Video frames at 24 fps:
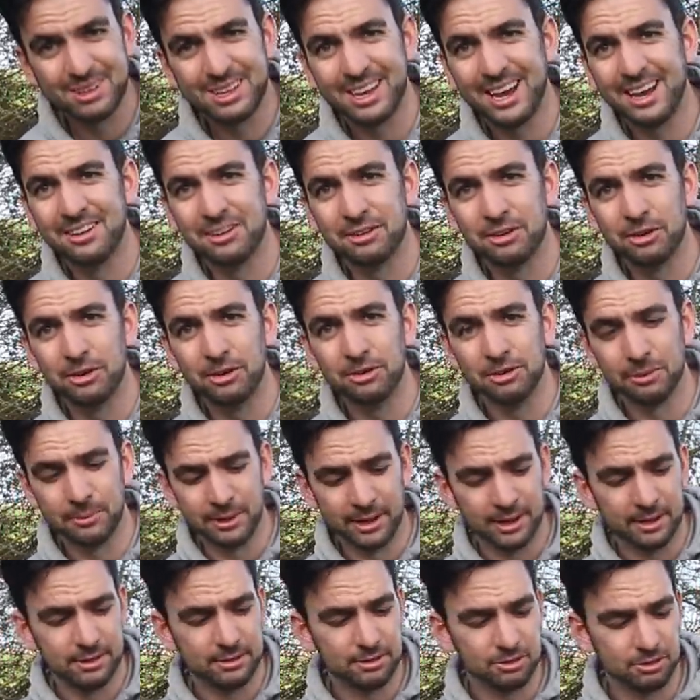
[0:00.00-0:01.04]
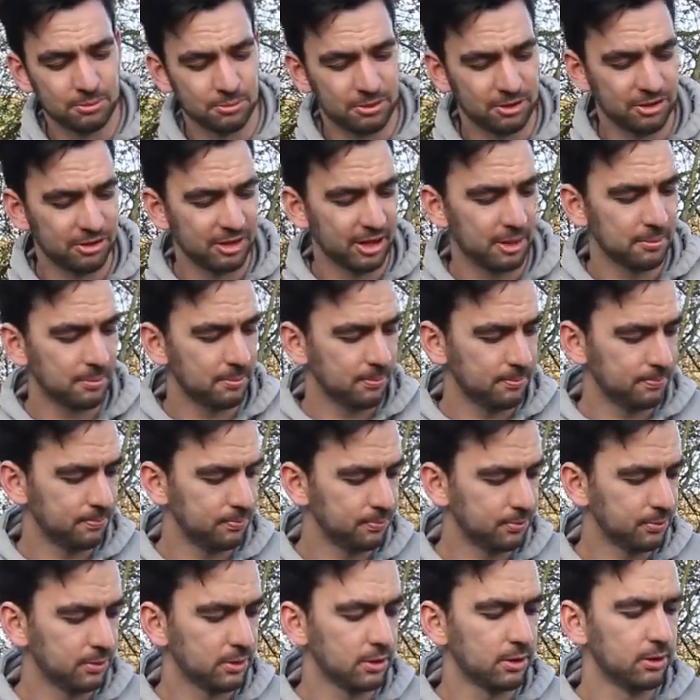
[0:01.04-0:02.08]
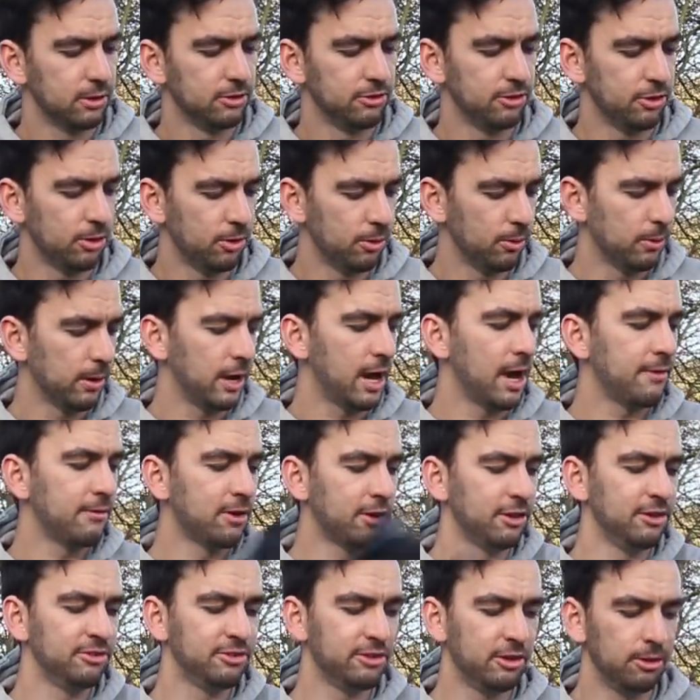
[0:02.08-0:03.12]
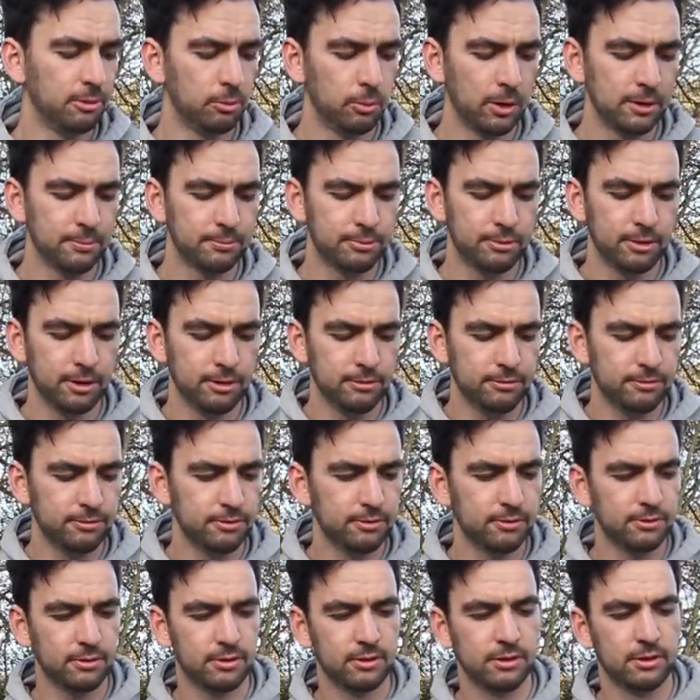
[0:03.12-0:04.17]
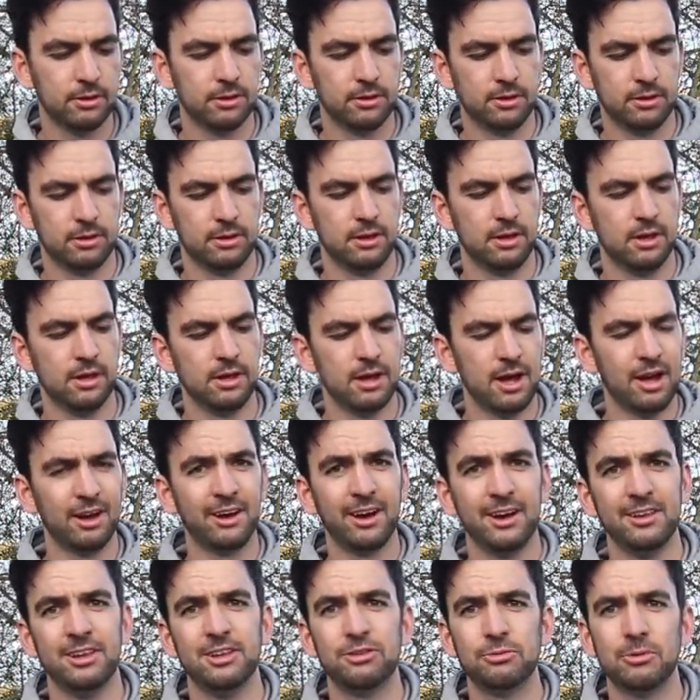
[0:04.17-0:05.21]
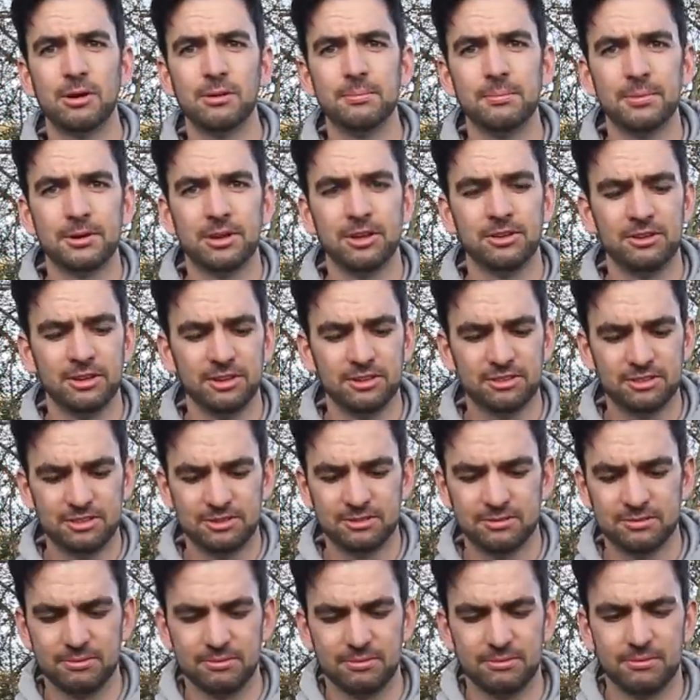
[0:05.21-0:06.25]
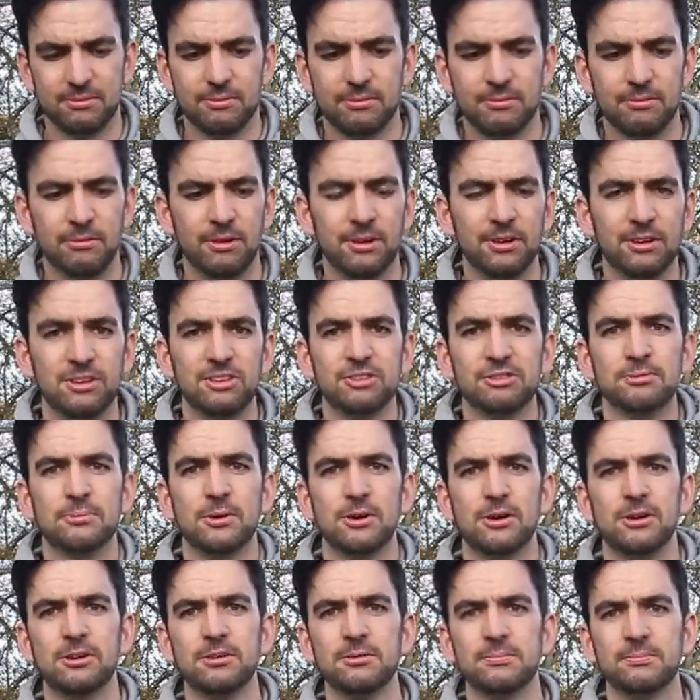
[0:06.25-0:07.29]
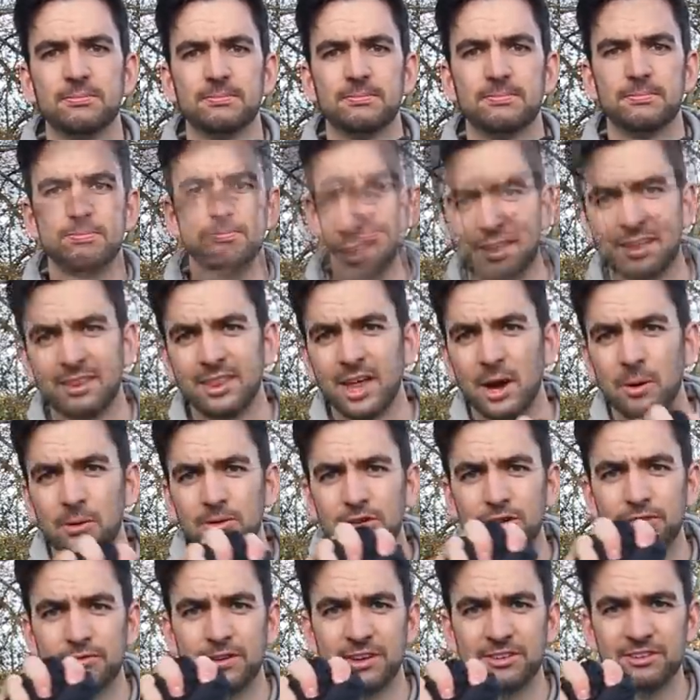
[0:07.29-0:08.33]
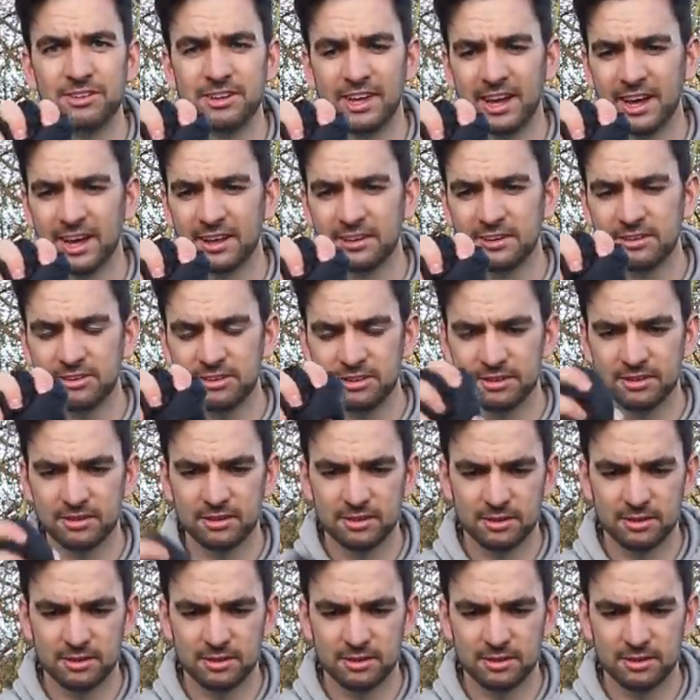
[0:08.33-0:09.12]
kind of cold up there some of the time. So I've got this little windproof. I like this one because it's really small. That one just fits in your hand